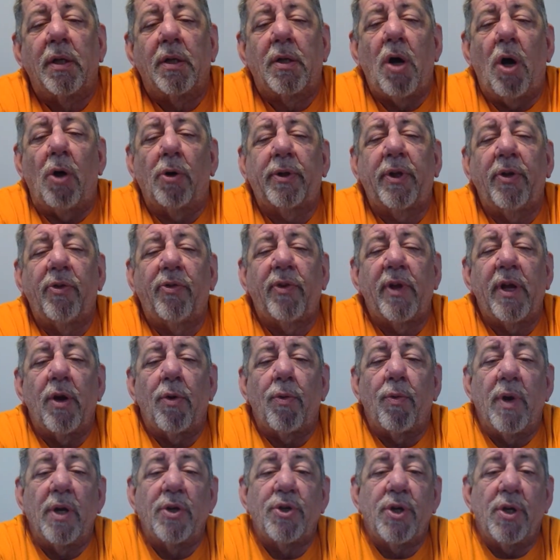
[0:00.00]
Colt is the
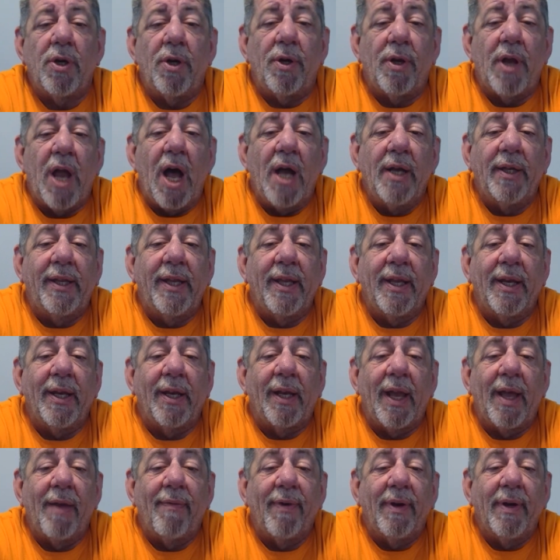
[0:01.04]
original
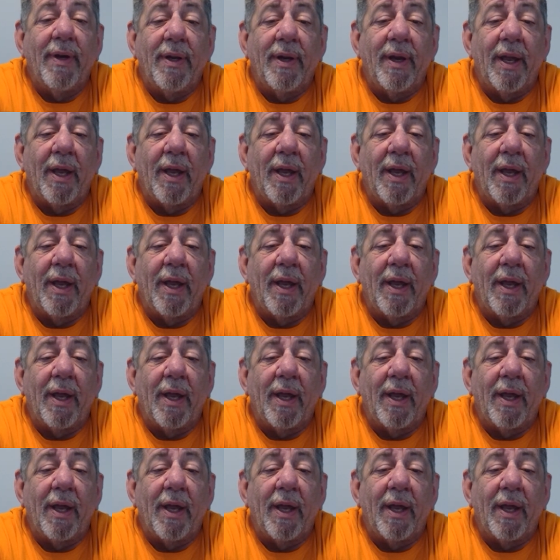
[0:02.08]
1911.